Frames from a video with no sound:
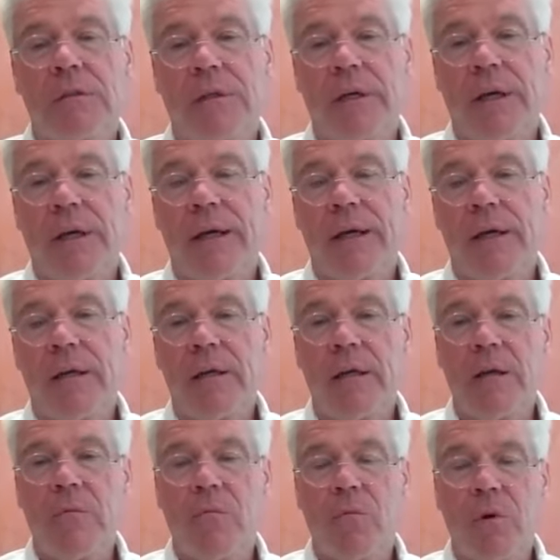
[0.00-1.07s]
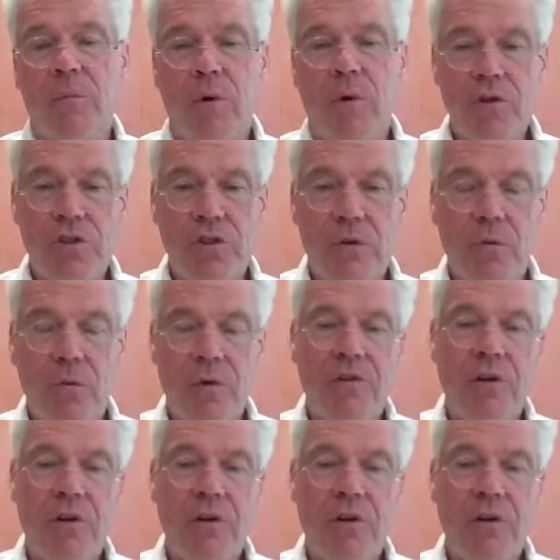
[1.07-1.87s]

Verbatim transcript: and it, we merged it with